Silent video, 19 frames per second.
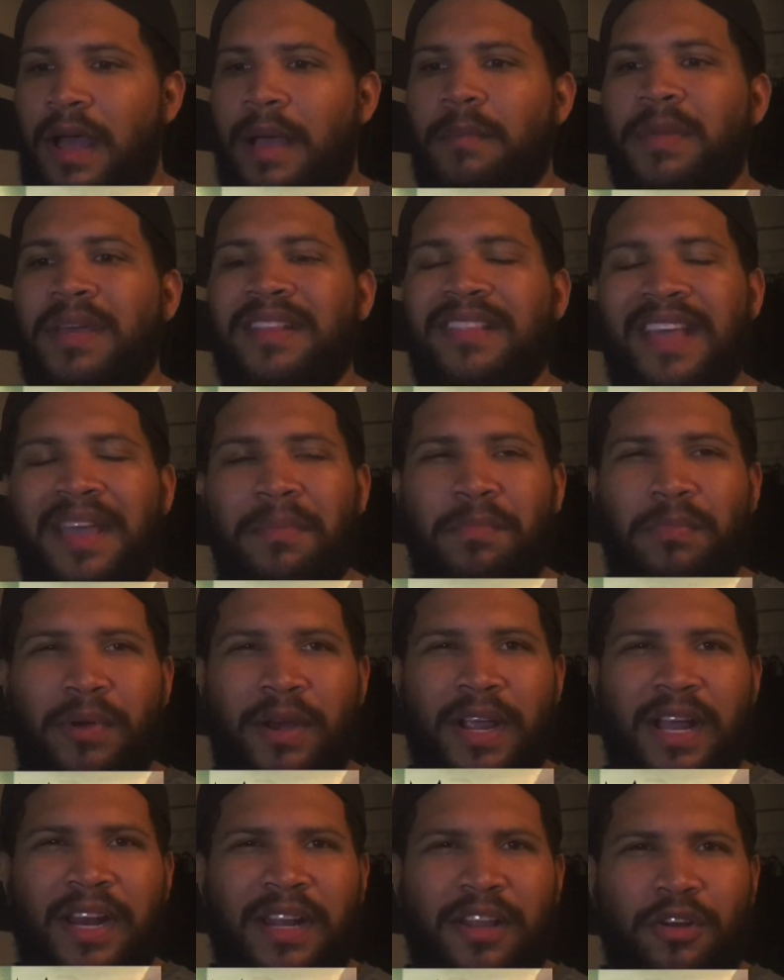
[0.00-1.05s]
I mean, they
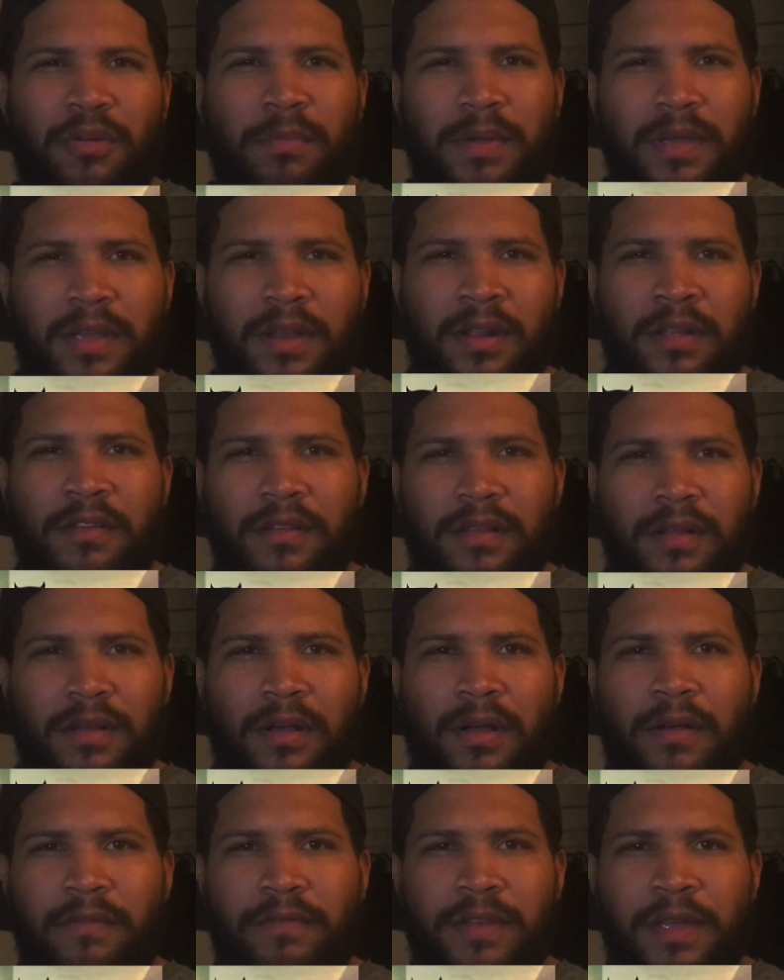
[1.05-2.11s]
bring a little bit
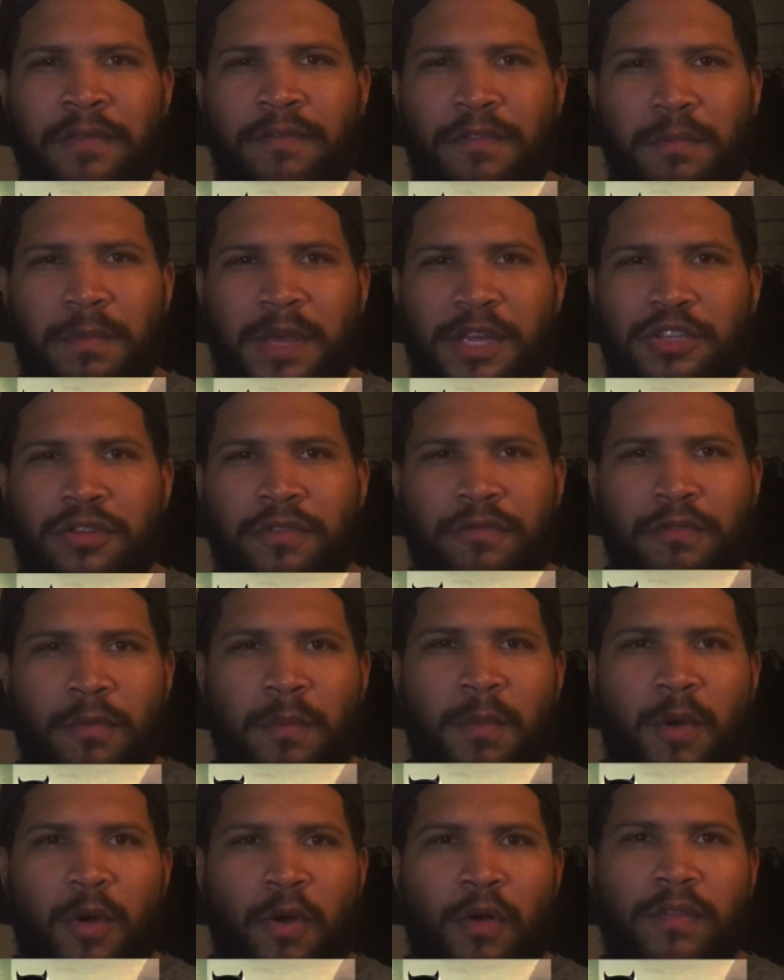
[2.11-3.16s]
of information
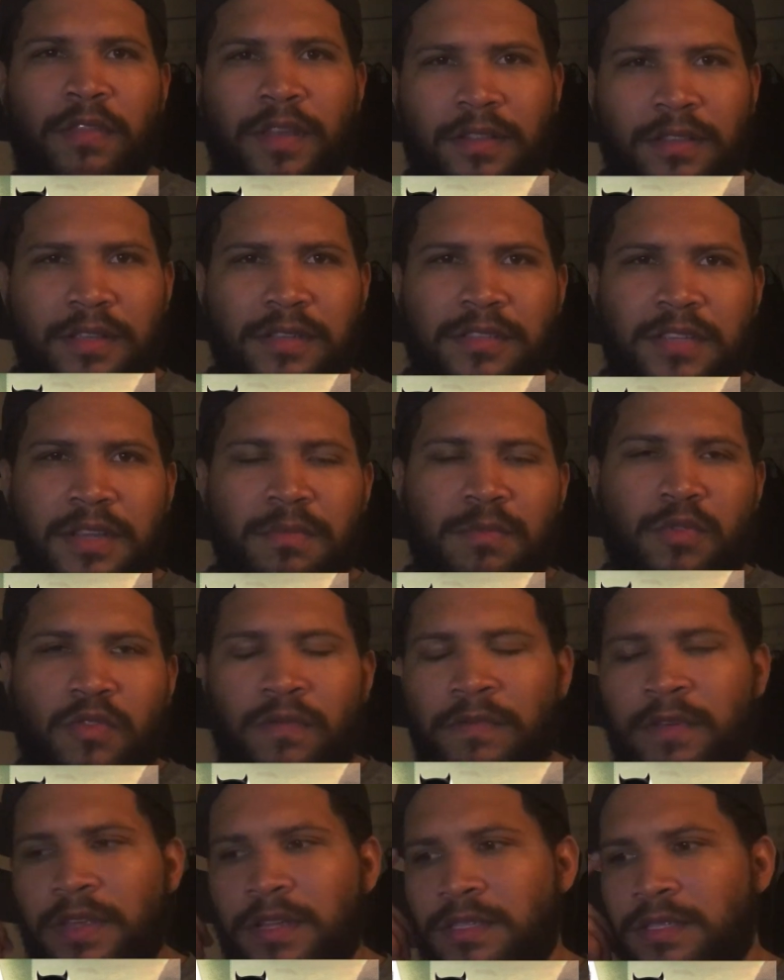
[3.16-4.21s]
from all the DC
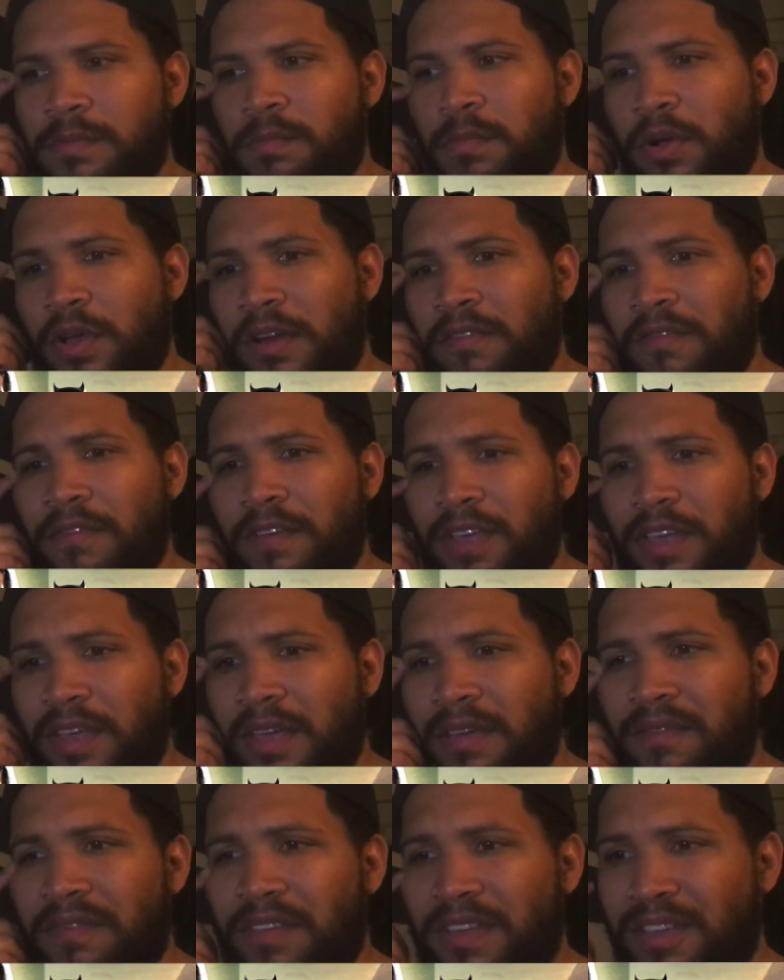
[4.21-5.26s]
movies, but if it,
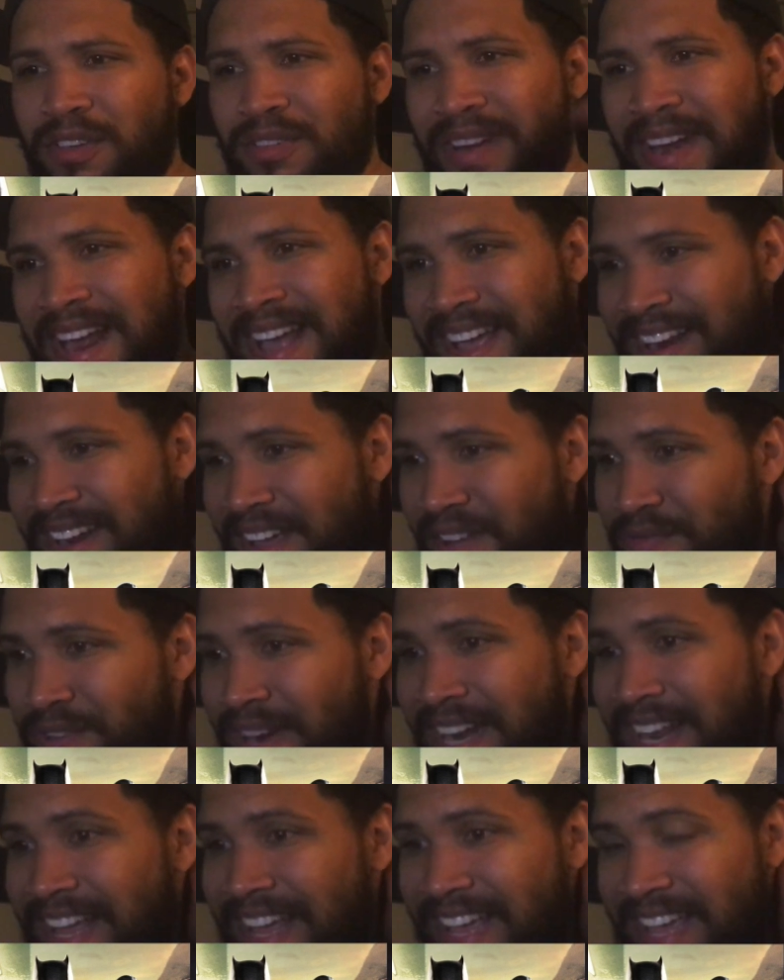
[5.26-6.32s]
if it, you're not like
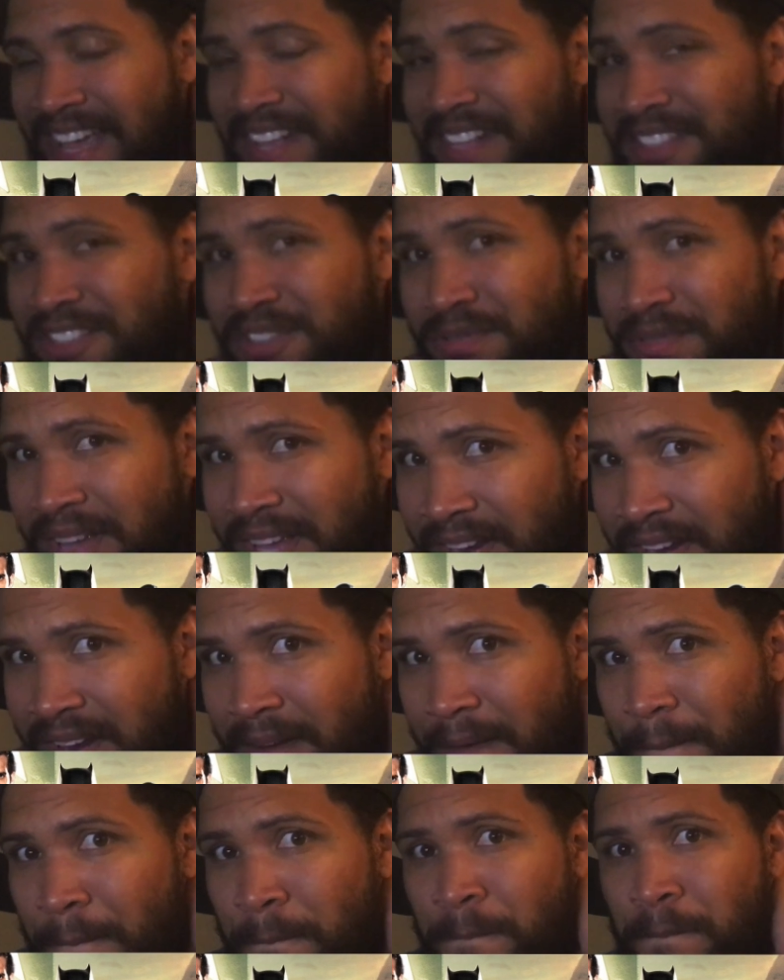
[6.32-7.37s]
really into it,
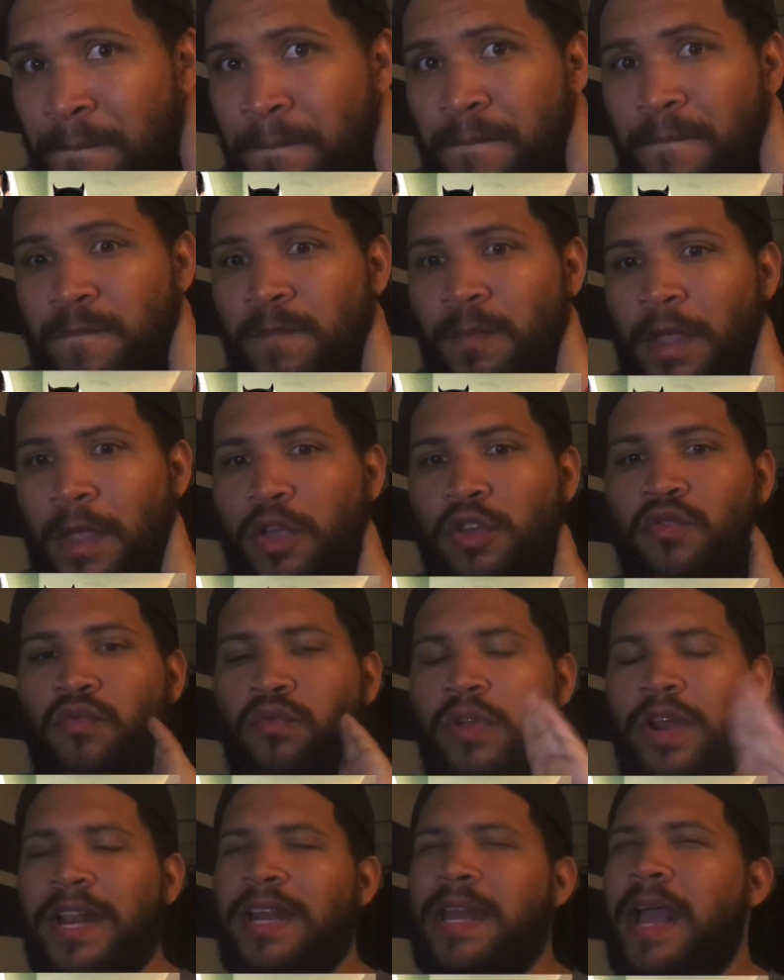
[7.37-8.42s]
you're
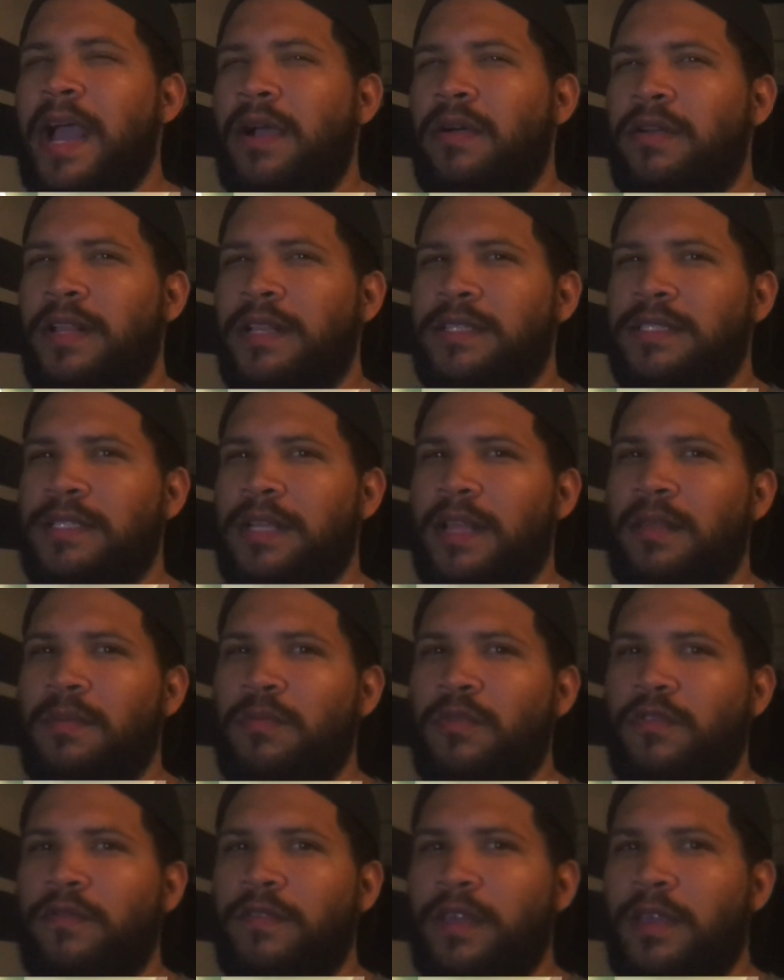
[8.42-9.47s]
really not gonna understand the
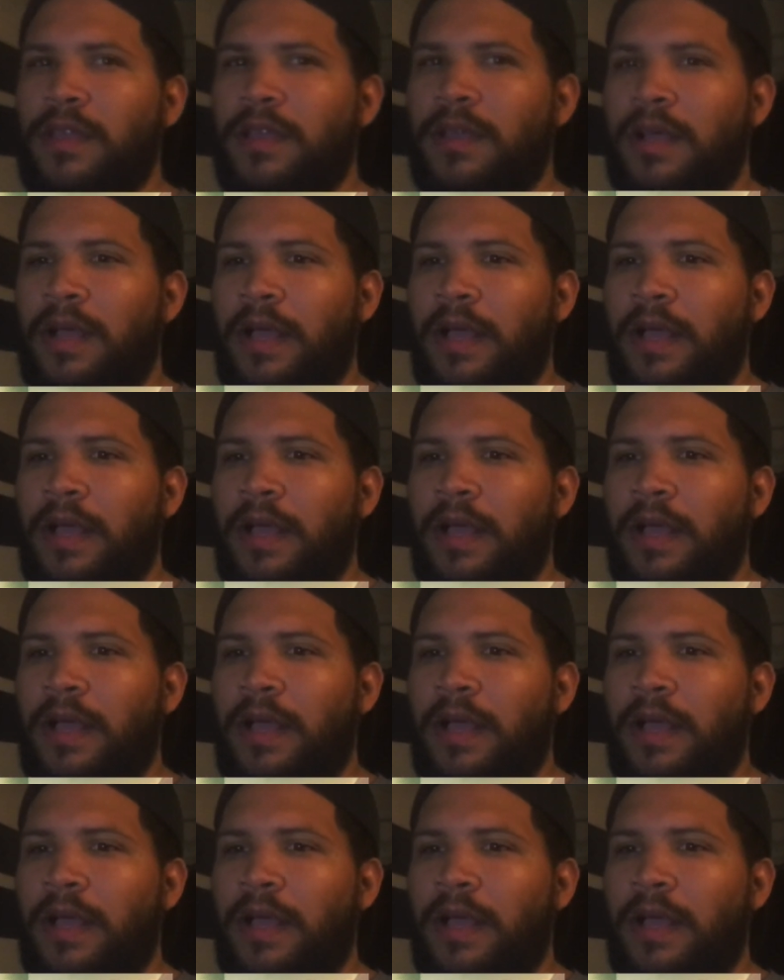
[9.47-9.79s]
movie.